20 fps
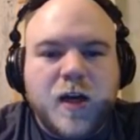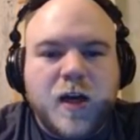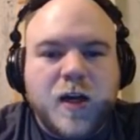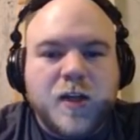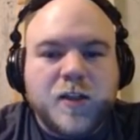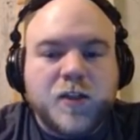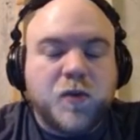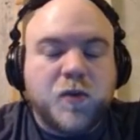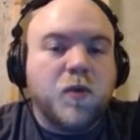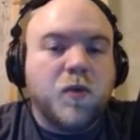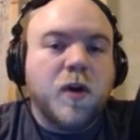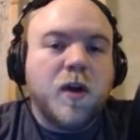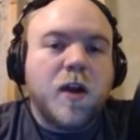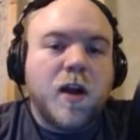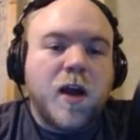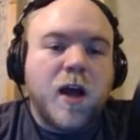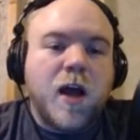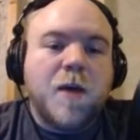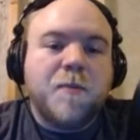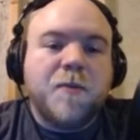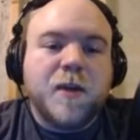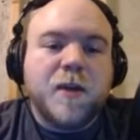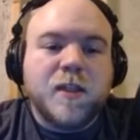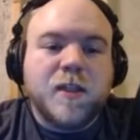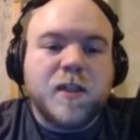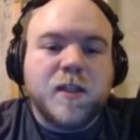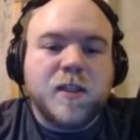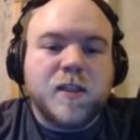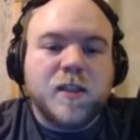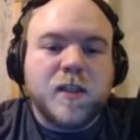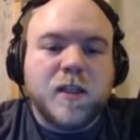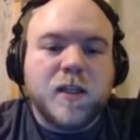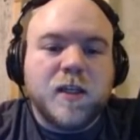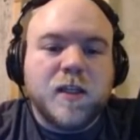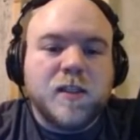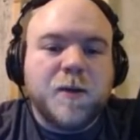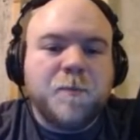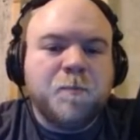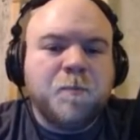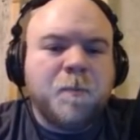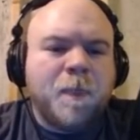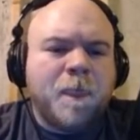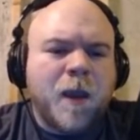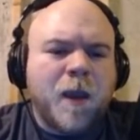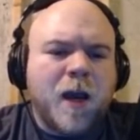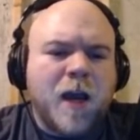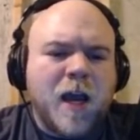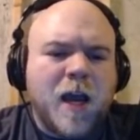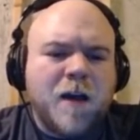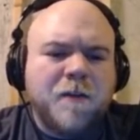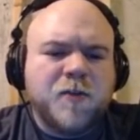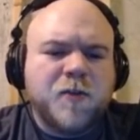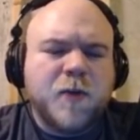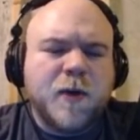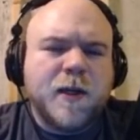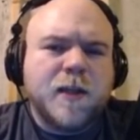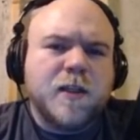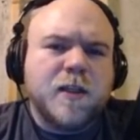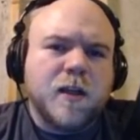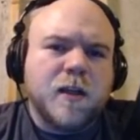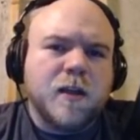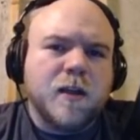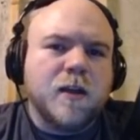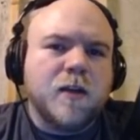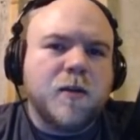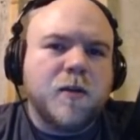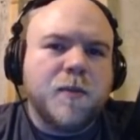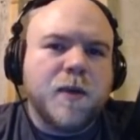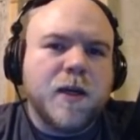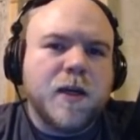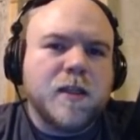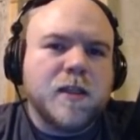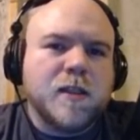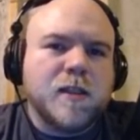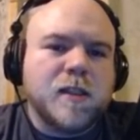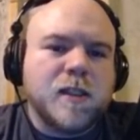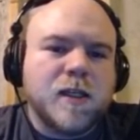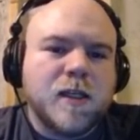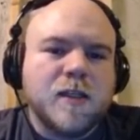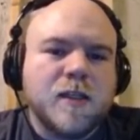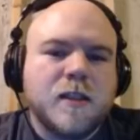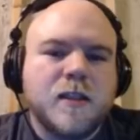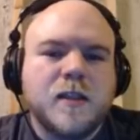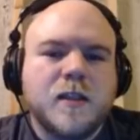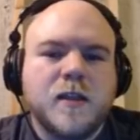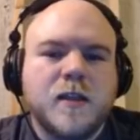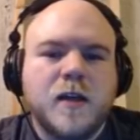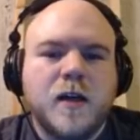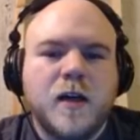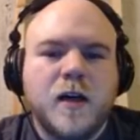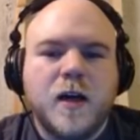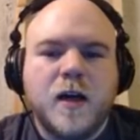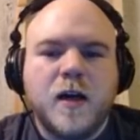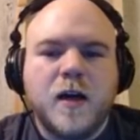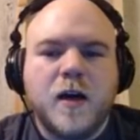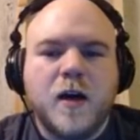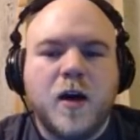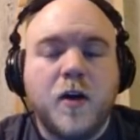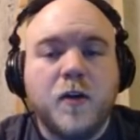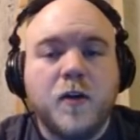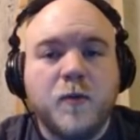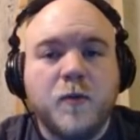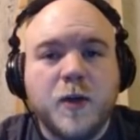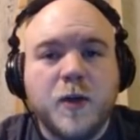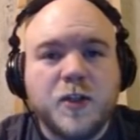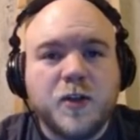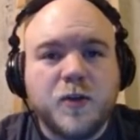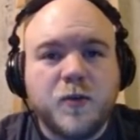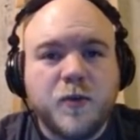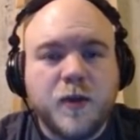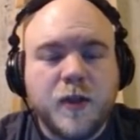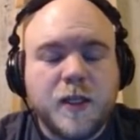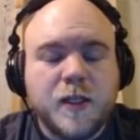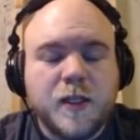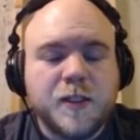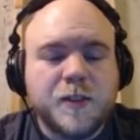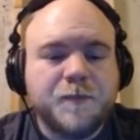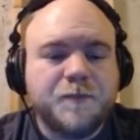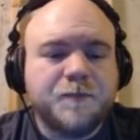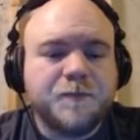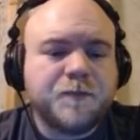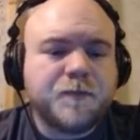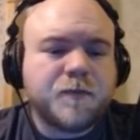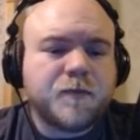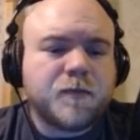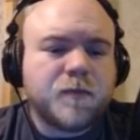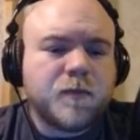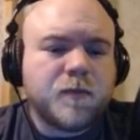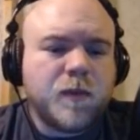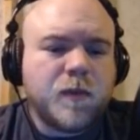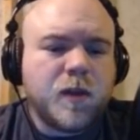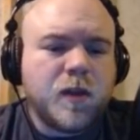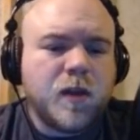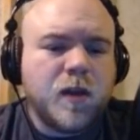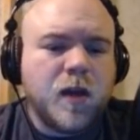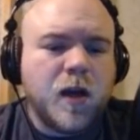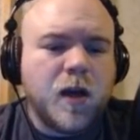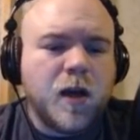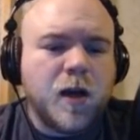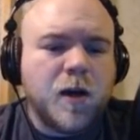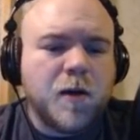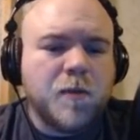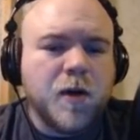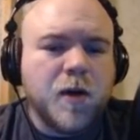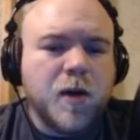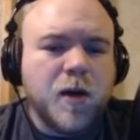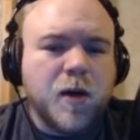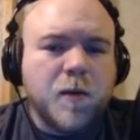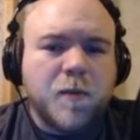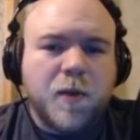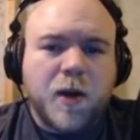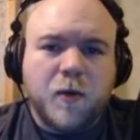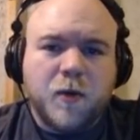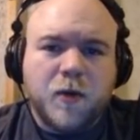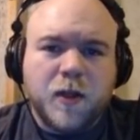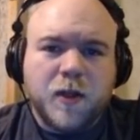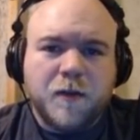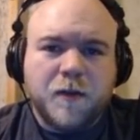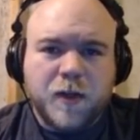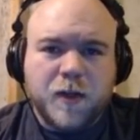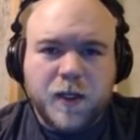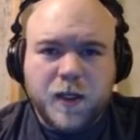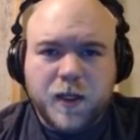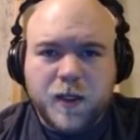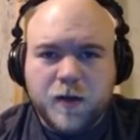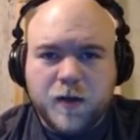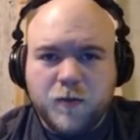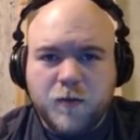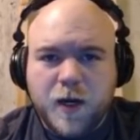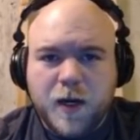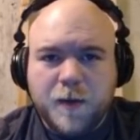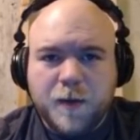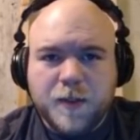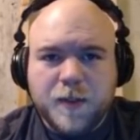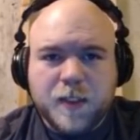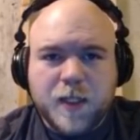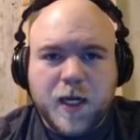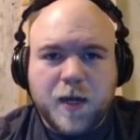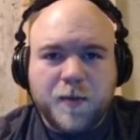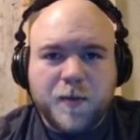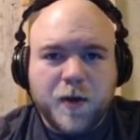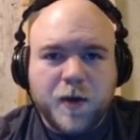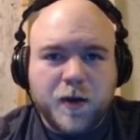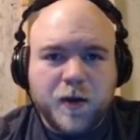So we're going to hop into this list. I have tweaked it a little bit since our original release, but I will leave a link right up at the top here.